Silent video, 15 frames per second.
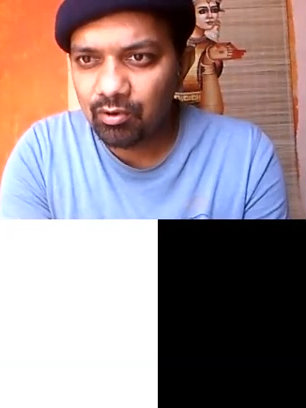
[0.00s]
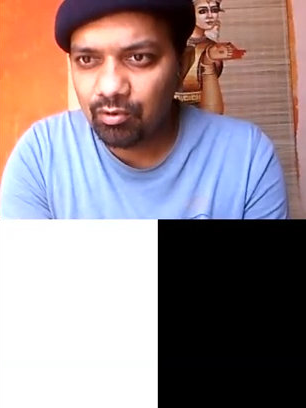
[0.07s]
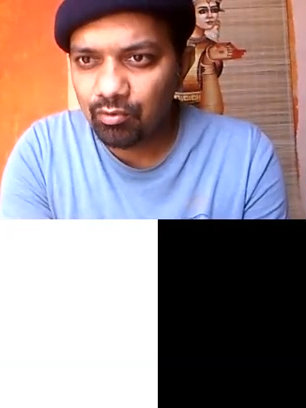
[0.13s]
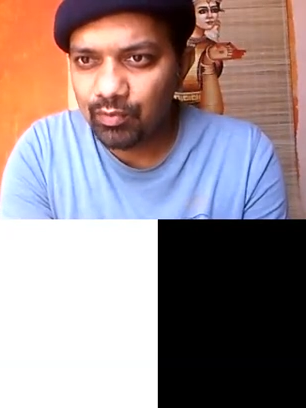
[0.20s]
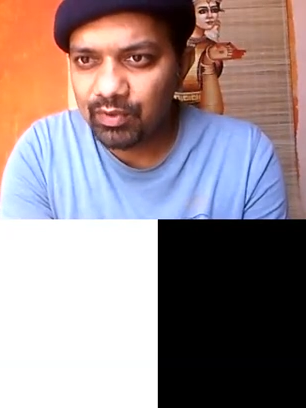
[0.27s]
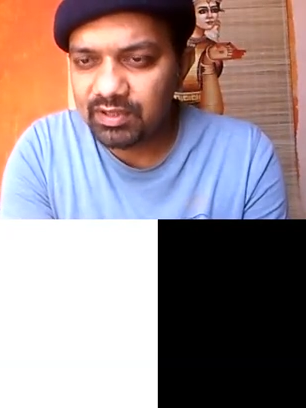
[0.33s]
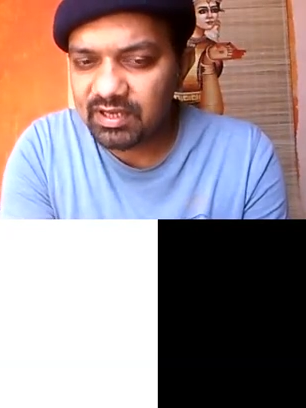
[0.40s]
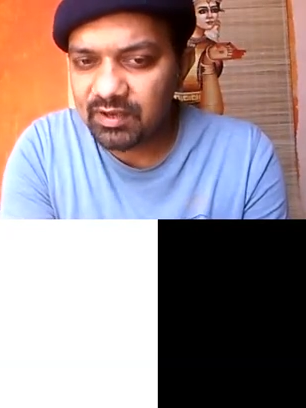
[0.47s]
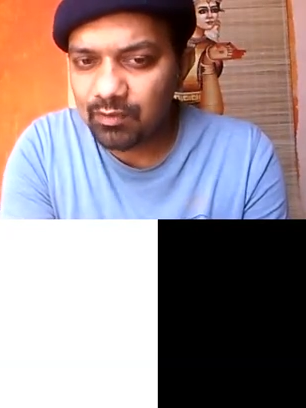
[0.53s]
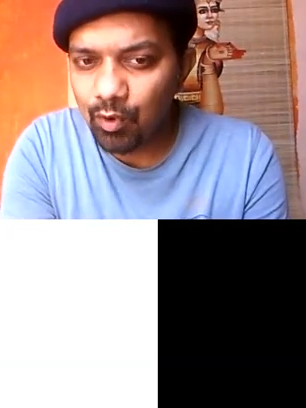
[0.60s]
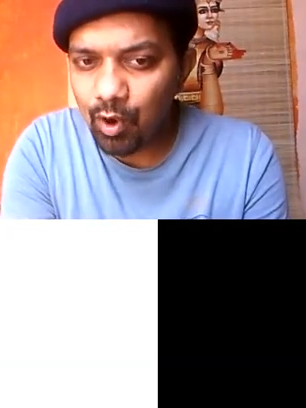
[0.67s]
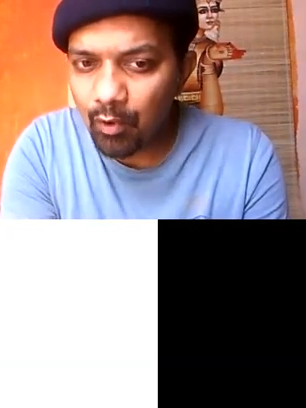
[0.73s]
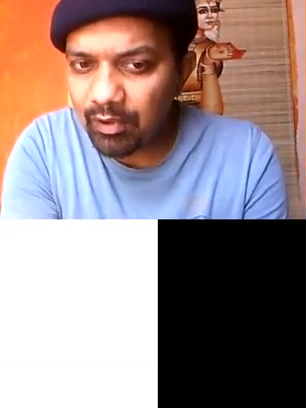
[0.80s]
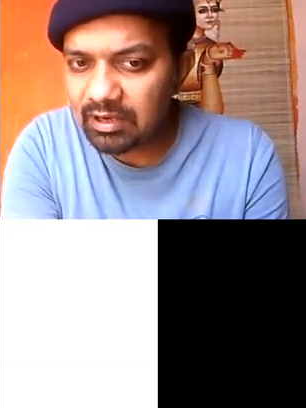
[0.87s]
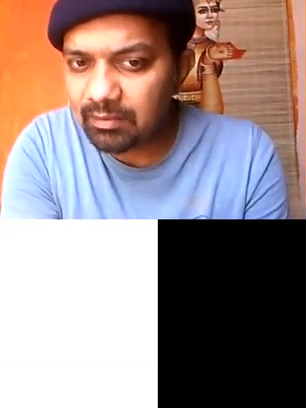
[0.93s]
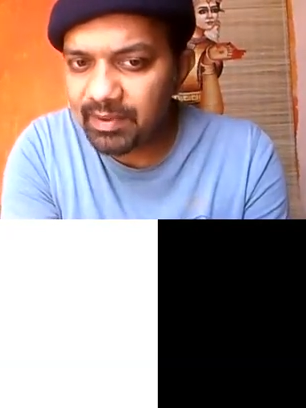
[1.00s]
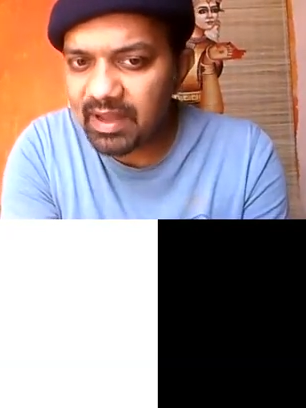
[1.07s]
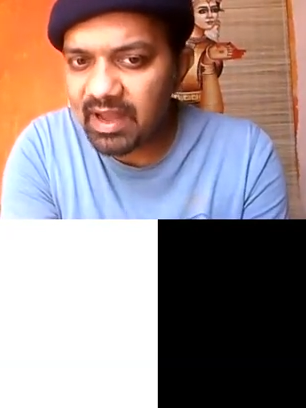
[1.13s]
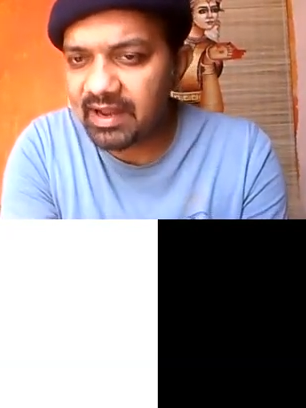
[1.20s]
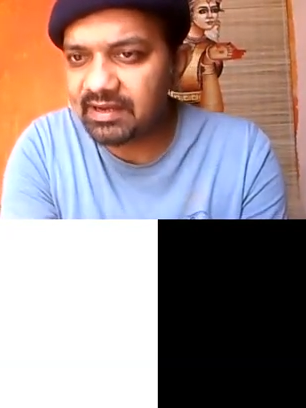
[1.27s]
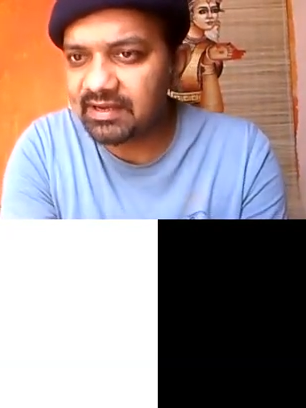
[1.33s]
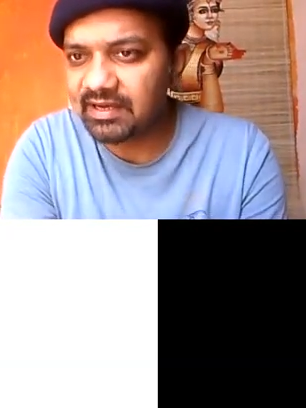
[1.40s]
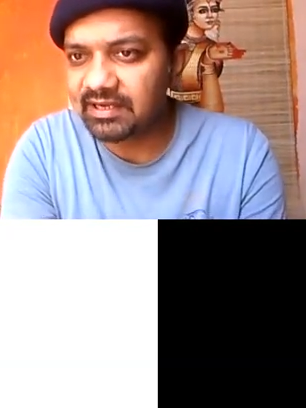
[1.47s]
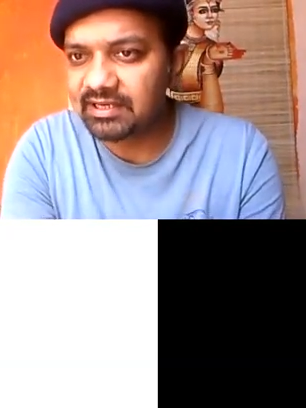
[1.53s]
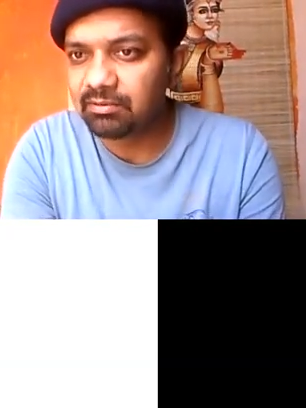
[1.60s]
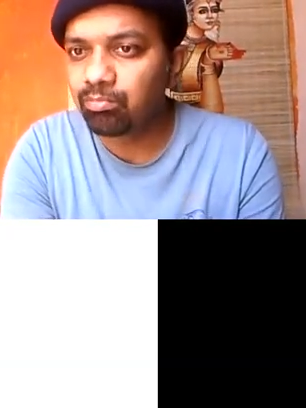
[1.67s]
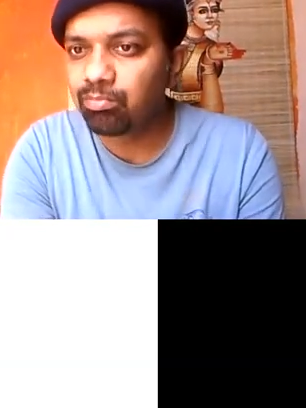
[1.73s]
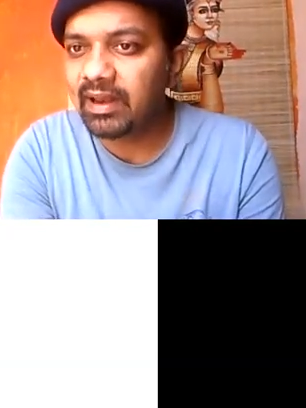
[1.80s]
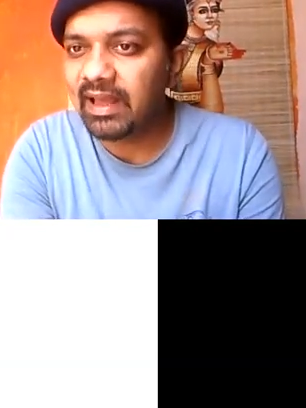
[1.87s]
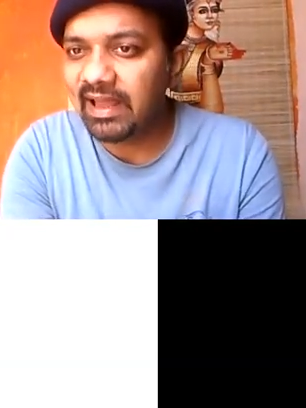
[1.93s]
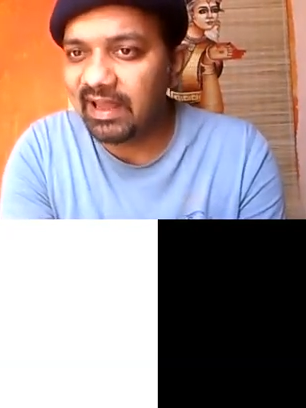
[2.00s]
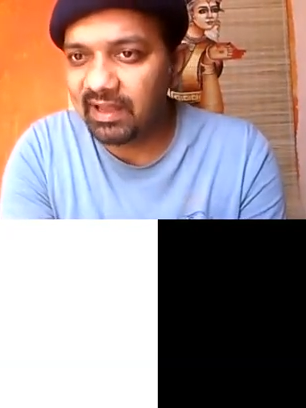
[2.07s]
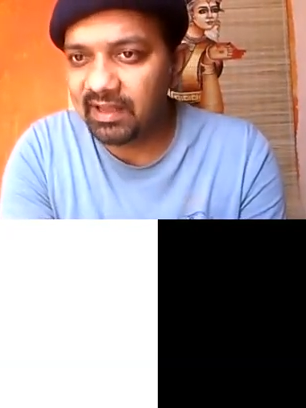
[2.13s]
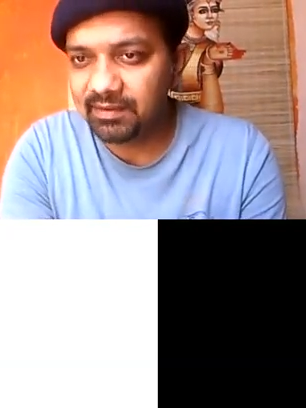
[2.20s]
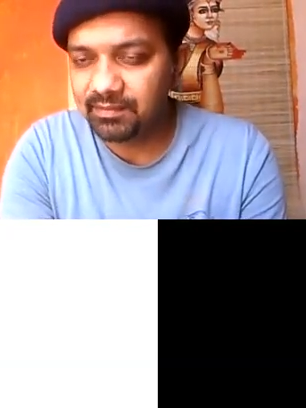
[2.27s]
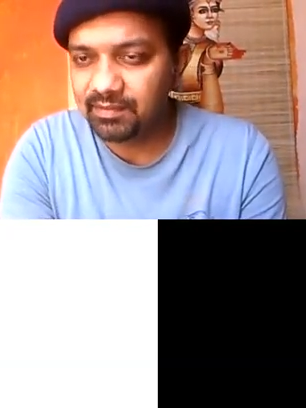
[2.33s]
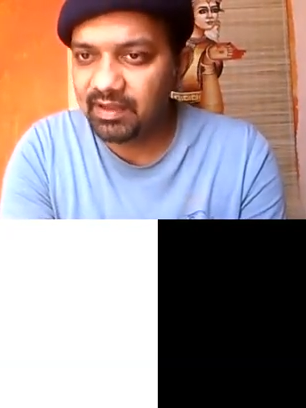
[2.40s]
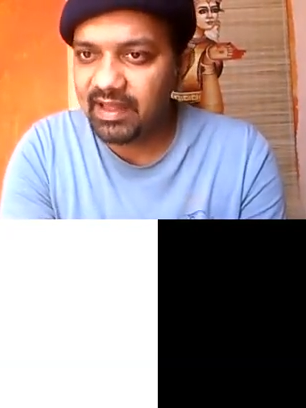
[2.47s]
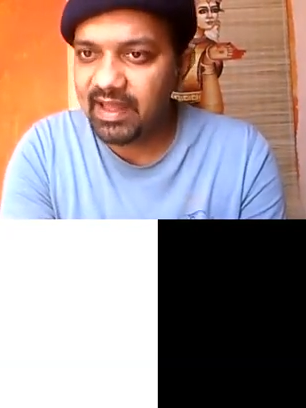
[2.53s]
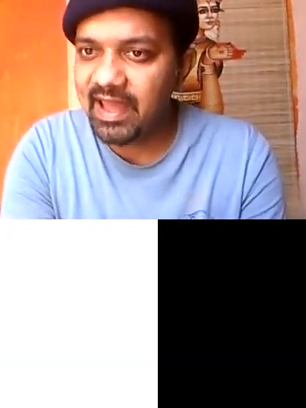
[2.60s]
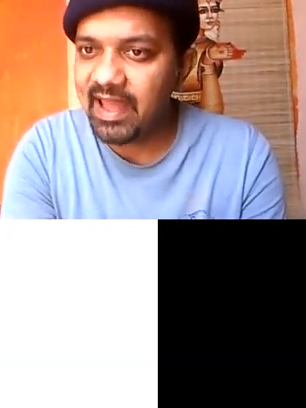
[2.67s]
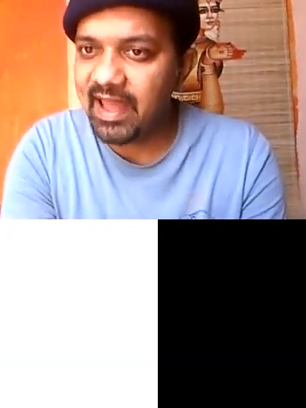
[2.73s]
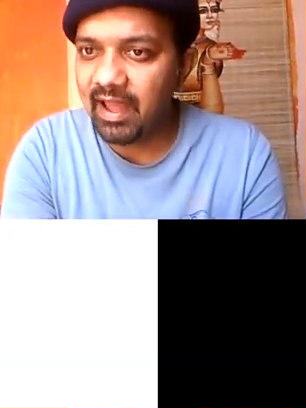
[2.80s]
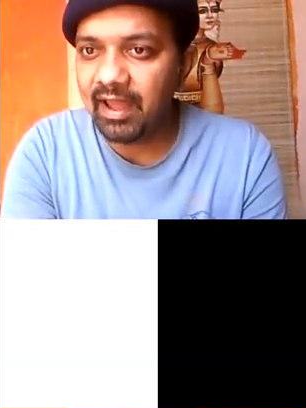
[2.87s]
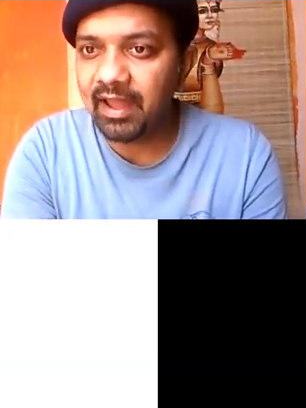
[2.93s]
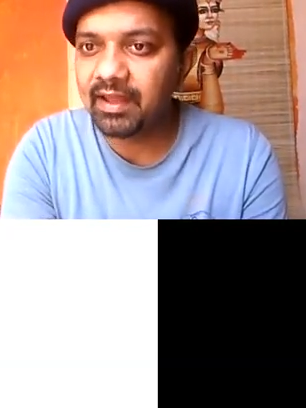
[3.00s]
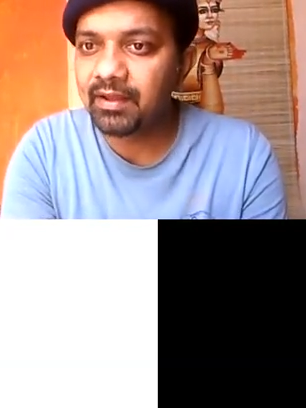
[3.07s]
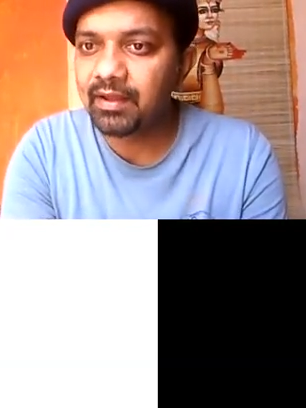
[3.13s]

with a vowel behind it, play, A,